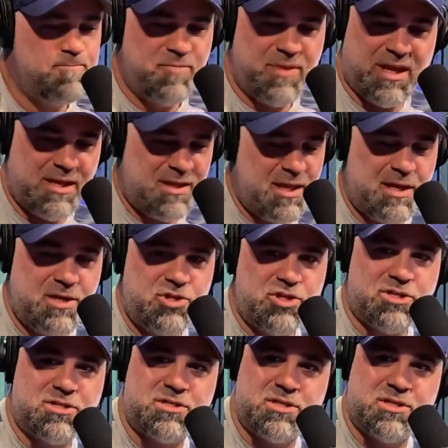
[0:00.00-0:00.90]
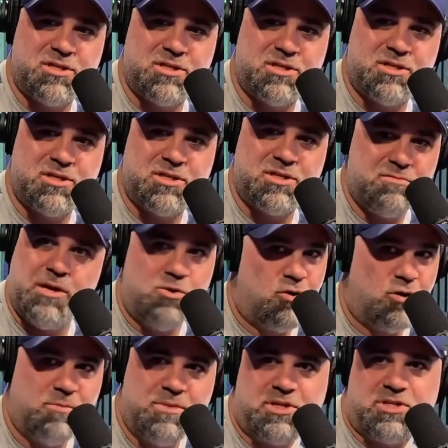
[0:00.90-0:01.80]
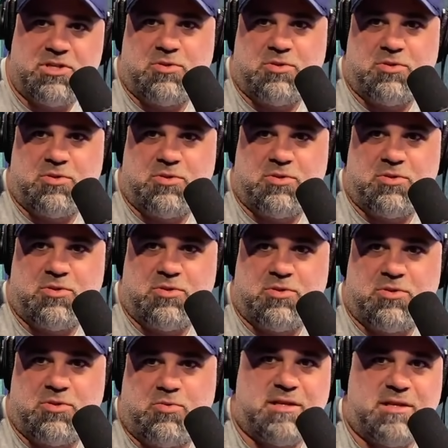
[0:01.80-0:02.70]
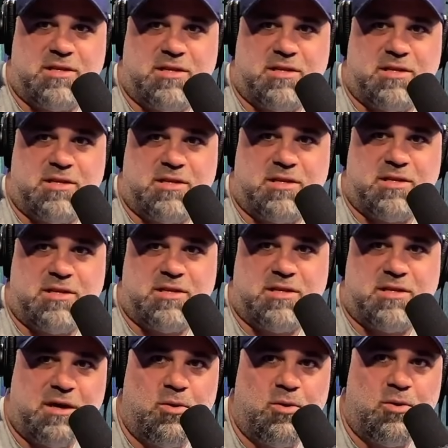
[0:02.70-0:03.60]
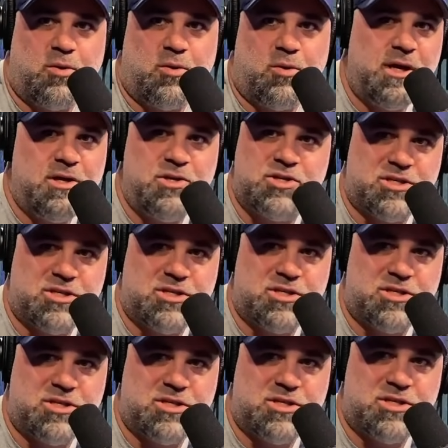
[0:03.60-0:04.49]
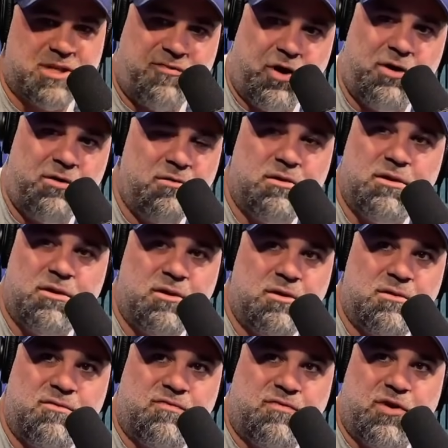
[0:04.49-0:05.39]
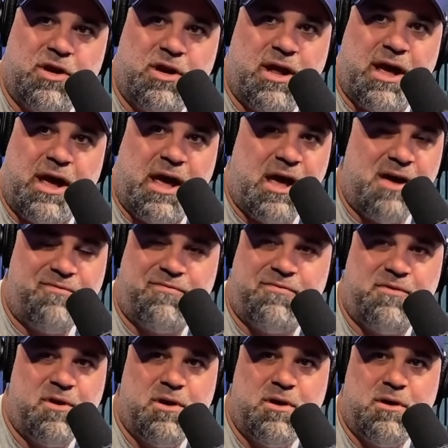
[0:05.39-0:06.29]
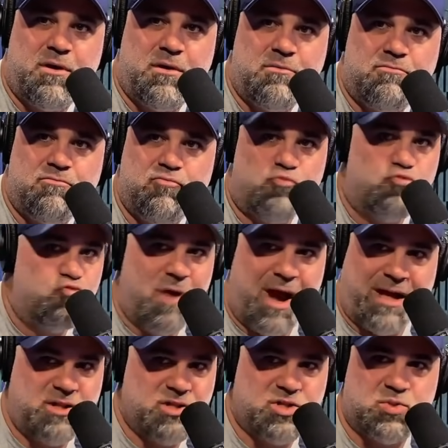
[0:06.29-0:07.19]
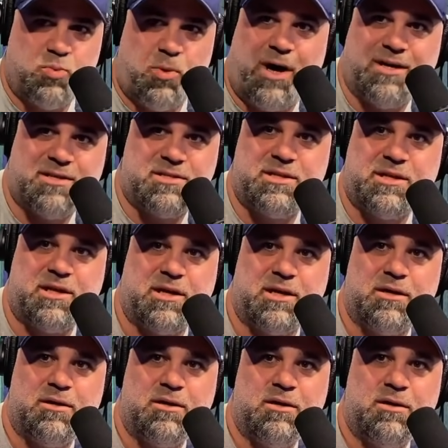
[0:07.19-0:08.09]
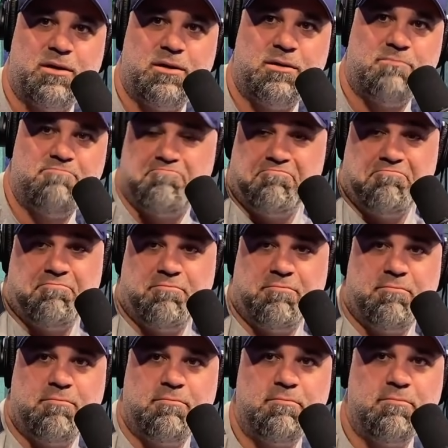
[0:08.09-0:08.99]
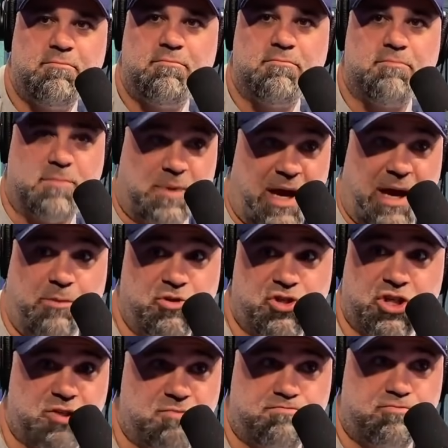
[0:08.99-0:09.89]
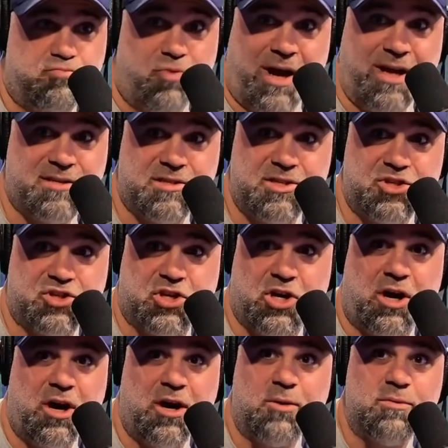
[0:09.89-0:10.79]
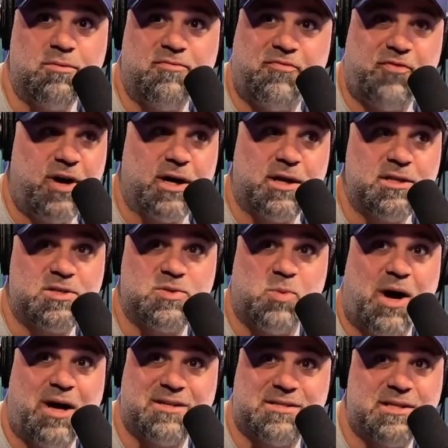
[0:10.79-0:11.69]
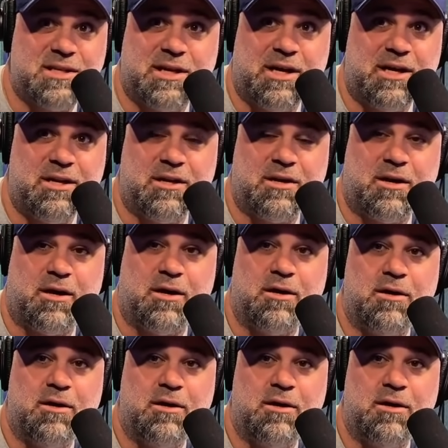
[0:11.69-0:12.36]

And then just an enormous swastika on the quarter panel. I mean, just like a foot and a half red swastika. Guy was just racing his car with fucking swastika on the car.